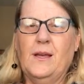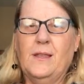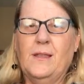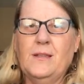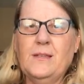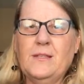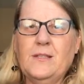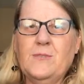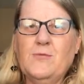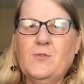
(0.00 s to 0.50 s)

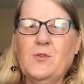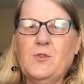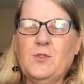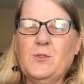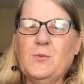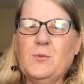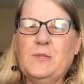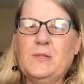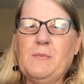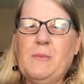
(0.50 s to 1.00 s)
This
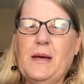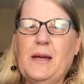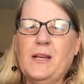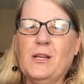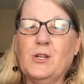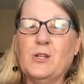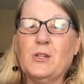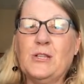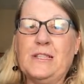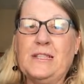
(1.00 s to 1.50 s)
verse was my
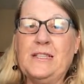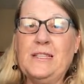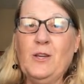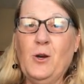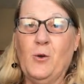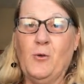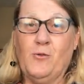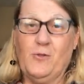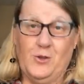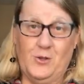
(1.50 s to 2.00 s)

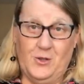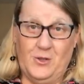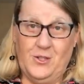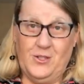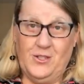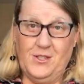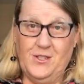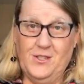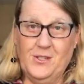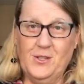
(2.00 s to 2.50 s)
Cursillo
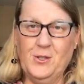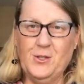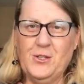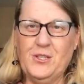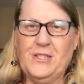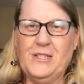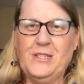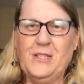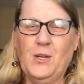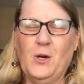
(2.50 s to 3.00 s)
verse.
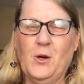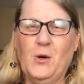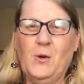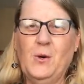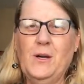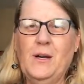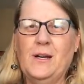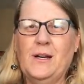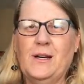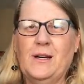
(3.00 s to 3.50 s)

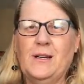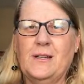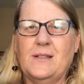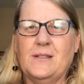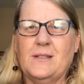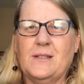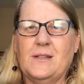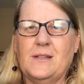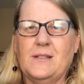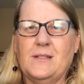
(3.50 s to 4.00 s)
Cursillo uh,
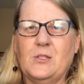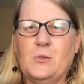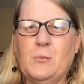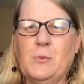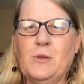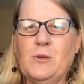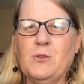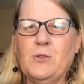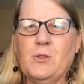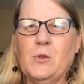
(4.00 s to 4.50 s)
is a
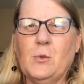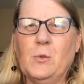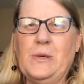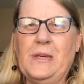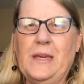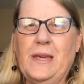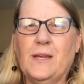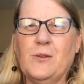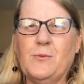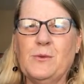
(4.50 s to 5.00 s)
spiritual
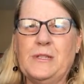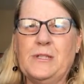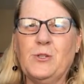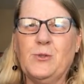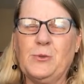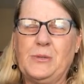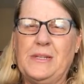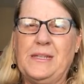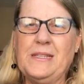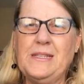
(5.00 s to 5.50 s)
weekend
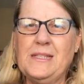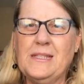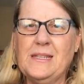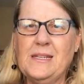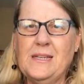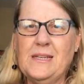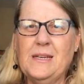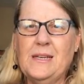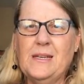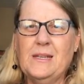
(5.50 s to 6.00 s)
retreat
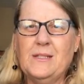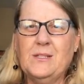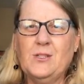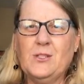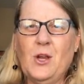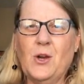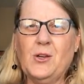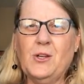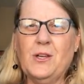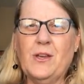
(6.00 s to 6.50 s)

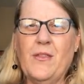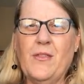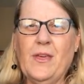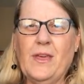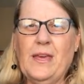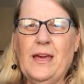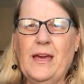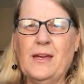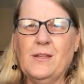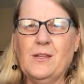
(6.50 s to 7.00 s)
started in the
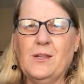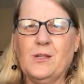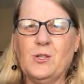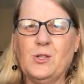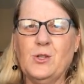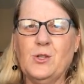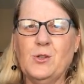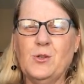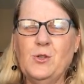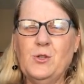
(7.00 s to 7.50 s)
Catholic
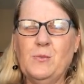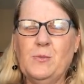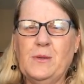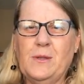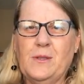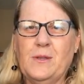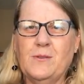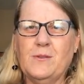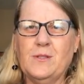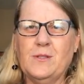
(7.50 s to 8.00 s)
Church,
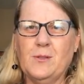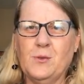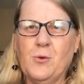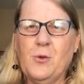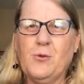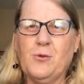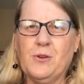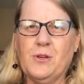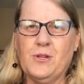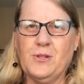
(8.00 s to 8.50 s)
but there is
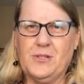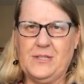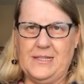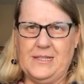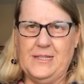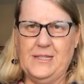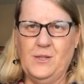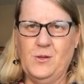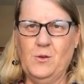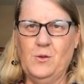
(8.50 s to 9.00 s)
Lutheran
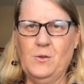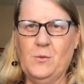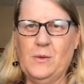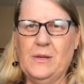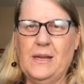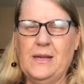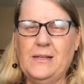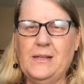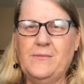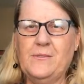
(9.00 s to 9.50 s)
Cursillo. And
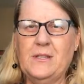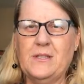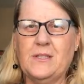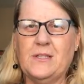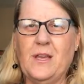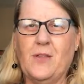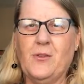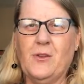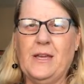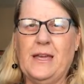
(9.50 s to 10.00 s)
when I lived in
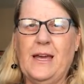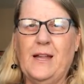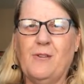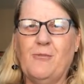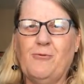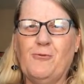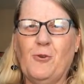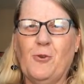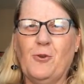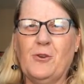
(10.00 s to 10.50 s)
Southern
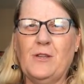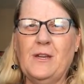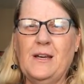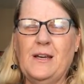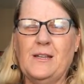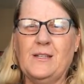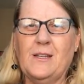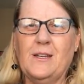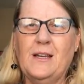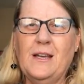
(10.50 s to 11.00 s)
California,
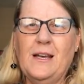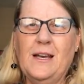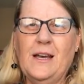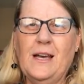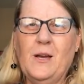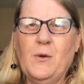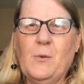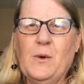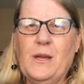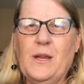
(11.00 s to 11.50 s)
I,
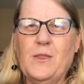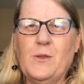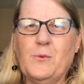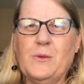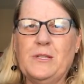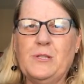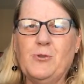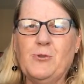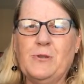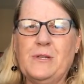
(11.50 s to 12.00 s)
I went on the
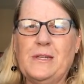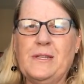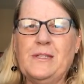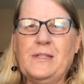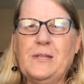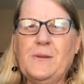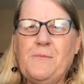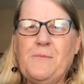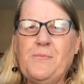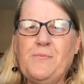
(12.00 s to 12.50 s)
retreat.